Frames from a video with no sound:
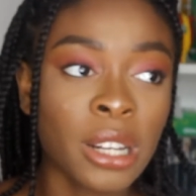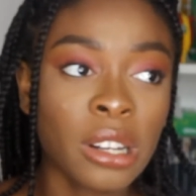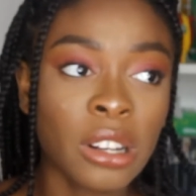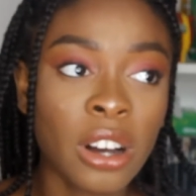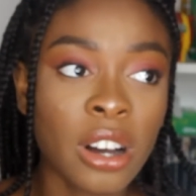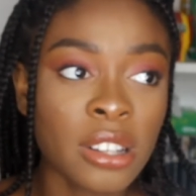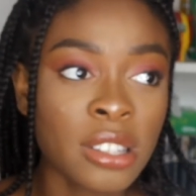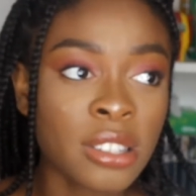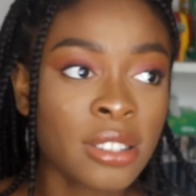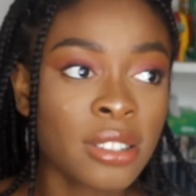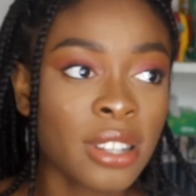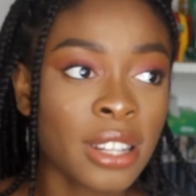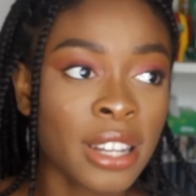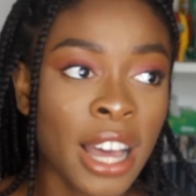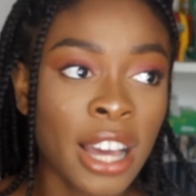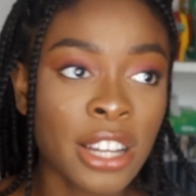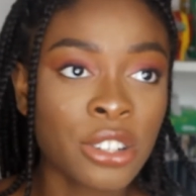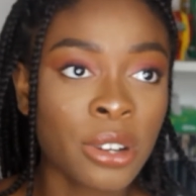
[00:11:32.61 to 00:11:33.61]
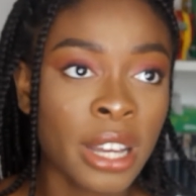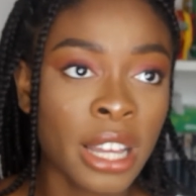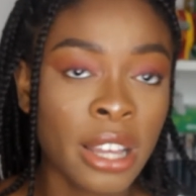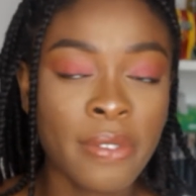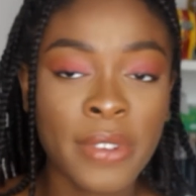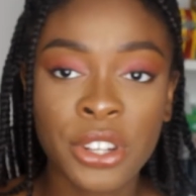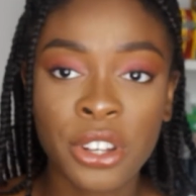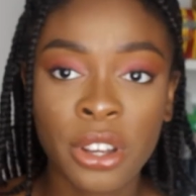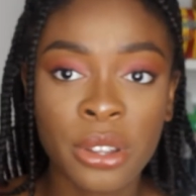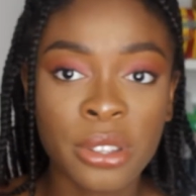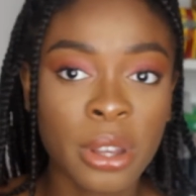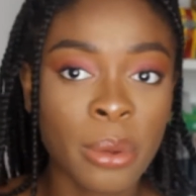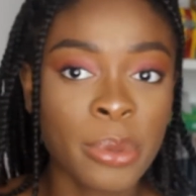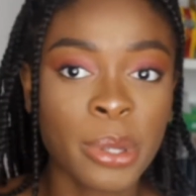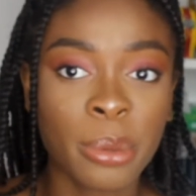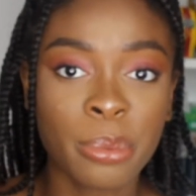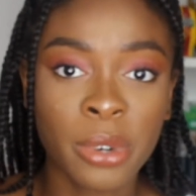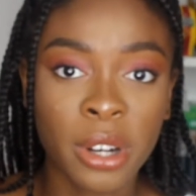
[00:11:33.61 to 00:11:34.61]
last natural hair video in
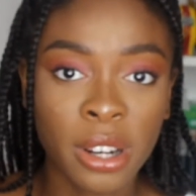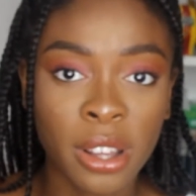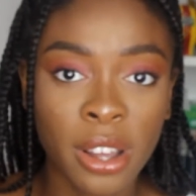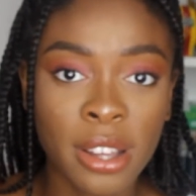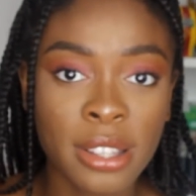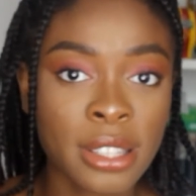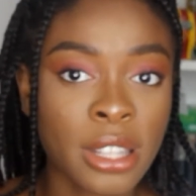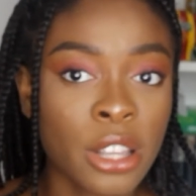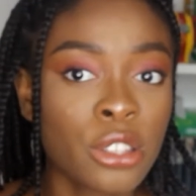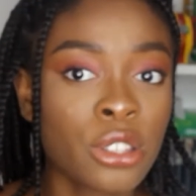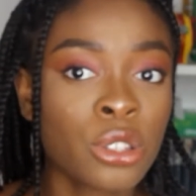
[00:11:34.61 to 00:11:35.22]
terms of products.